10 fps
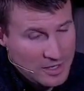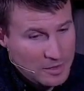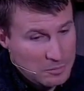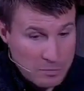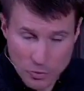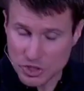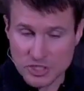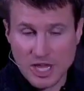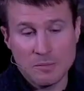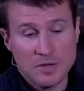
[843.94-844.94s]
people who just
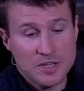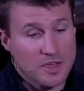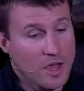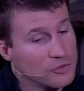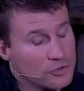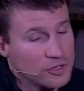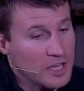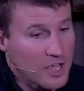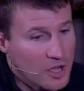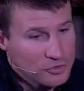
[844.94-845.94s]
came into the country, a
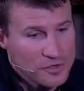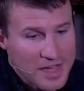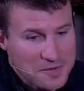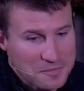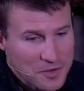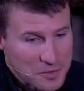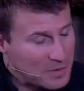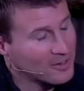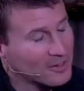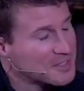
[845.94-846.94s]
country that could
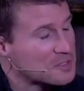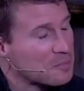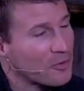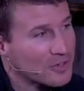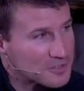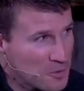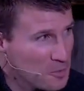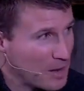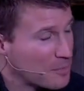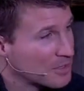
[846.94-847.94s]
barely support its own
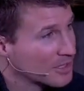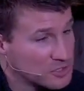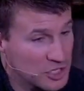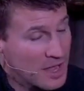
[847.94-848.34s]
population.